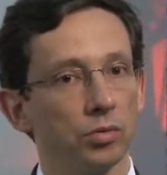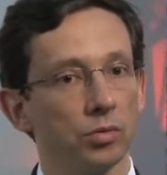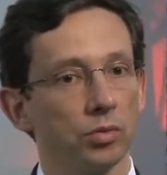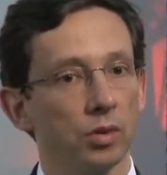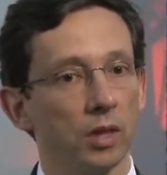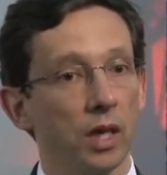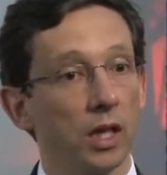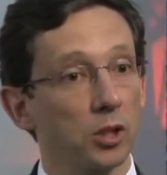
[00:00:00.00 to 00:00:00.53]

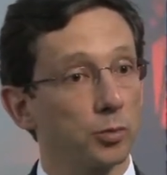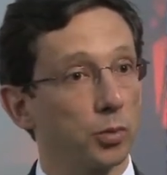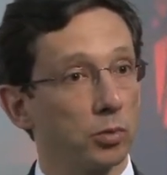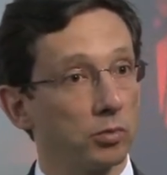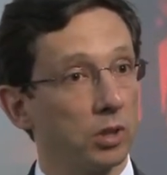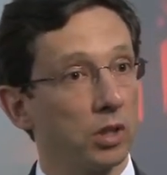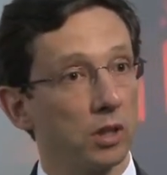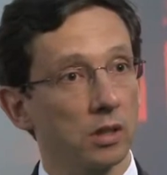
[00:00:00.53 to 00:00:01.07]
the export
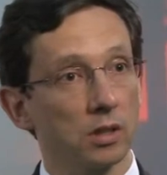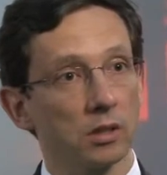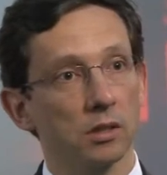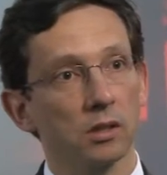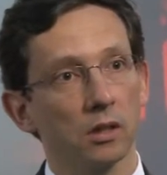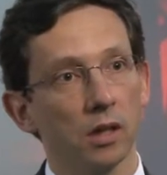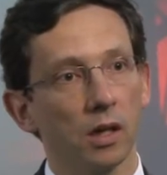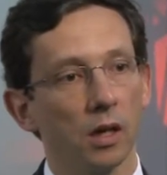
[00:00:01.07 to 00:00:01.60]
market.
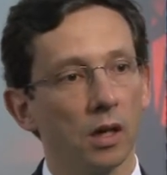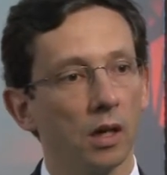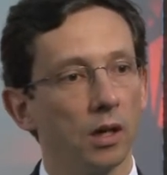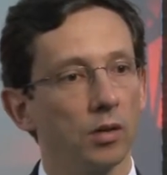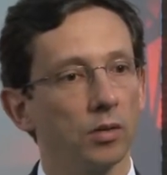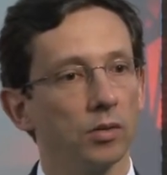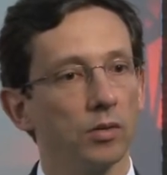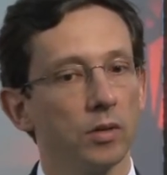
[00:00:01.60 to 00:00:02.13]

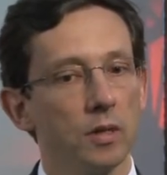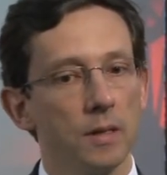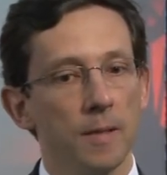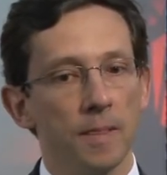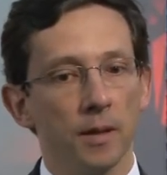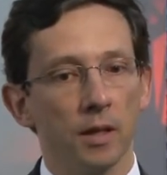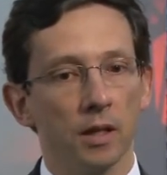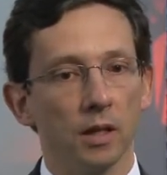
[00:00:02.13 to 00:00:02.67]
How
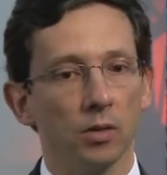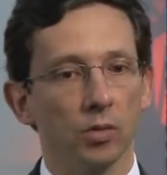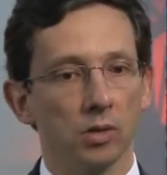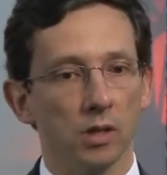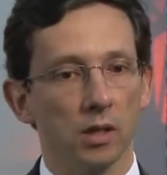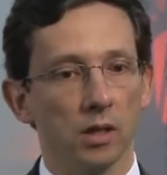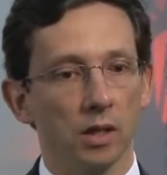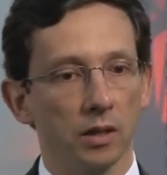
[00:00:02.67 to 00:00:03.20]
it was
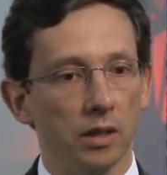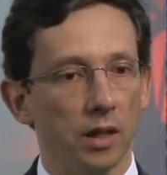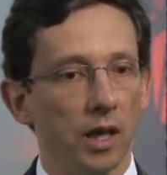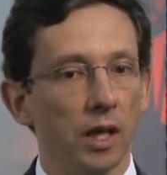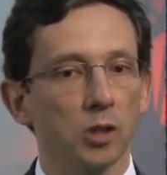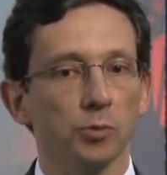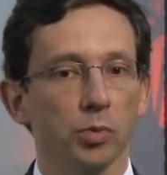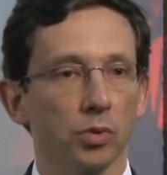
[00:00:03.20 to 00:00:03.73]
the
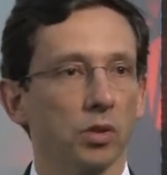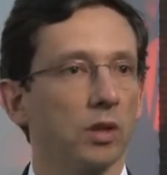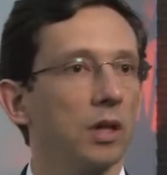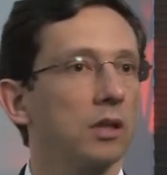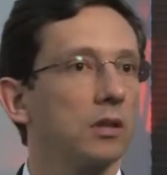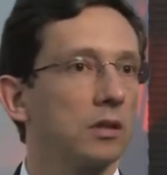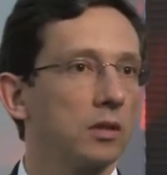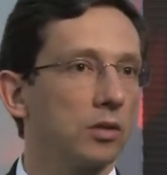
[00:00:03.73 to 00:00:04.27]

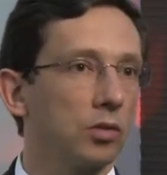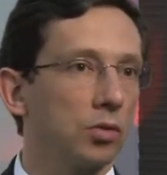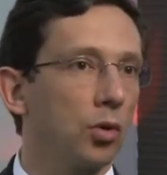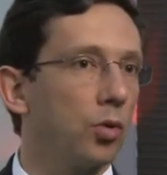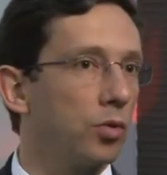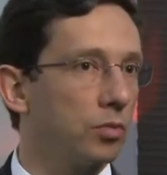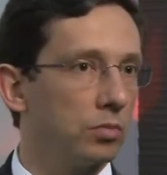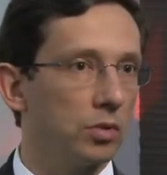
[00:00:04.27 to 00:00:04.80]
export-led
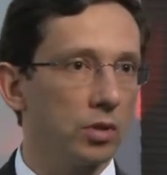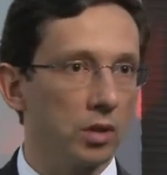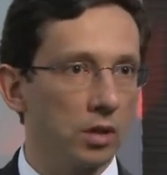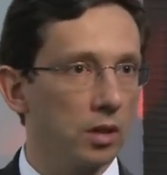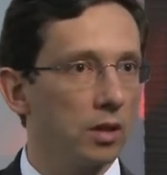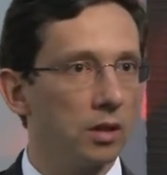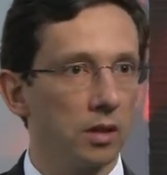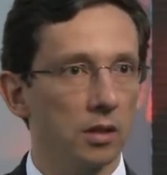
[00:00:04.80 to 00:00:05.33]
growth model.